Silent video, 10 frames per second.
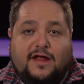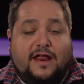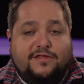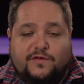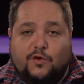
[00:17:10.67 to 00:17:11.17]

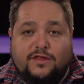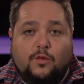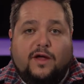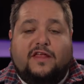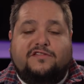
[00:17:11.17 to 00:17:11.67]
I think the only
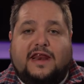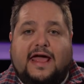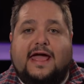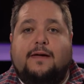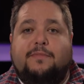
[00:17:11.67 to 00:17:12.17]
way that's going to
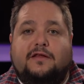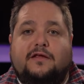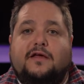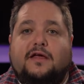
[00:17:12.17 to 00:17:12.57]
happen